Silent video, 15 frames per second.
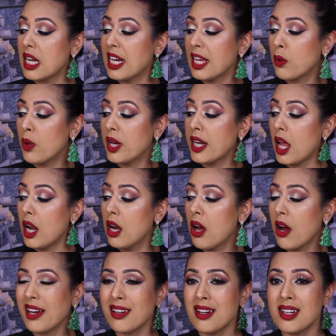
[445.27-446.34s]
liquid
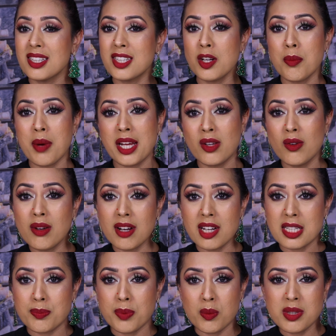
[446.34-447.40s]
liner i don't know about you
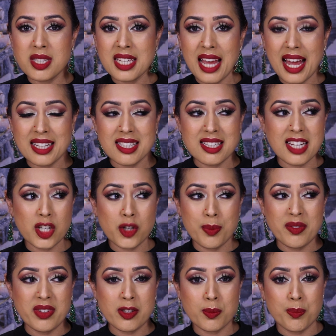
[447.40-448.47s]
guys but wasn't the anastasia
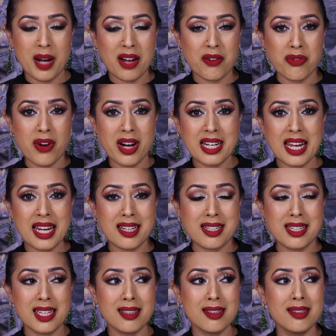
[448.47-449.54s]
beverly hills black friday
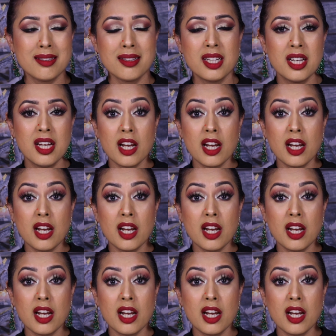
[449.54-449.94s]
deal